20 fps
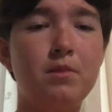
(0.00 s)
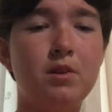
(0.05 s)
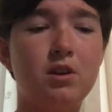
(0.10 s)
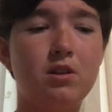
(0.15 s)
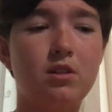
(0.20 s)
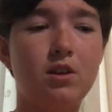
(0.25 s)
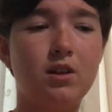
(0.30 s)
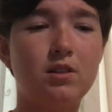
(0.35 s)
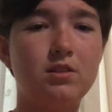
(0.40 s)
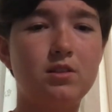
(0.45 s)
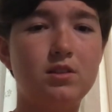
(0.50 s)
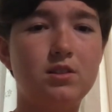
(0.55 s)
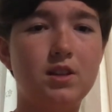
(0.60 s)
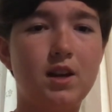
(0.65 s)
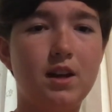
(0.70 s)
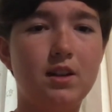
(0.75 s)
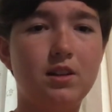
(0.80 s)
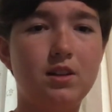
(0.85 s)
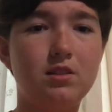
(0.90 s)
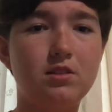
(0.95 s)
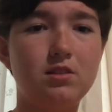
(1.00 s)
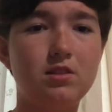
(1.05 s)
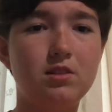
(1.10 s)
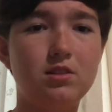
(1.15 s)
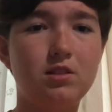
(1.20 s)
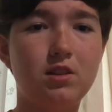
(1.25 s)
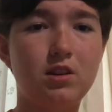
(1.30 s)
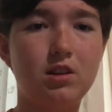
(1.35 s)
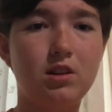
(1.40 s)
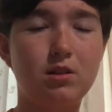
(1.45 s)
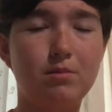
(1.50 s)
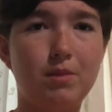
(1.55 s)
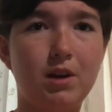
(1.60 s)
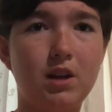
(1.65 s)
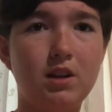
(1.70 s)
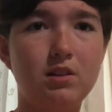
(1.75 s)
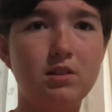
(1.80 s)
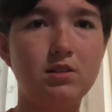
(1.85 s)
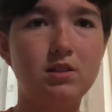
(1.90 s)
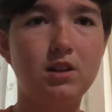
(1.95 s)
Your thoughts are silent, and your
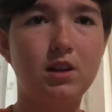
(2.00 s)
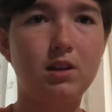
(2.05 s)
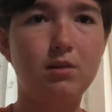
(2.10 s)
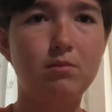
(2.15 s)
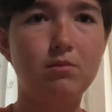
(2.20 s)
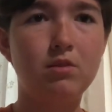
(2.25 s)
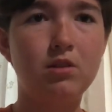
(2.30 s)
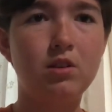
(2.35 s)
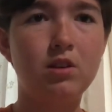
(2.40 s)
mind is numb.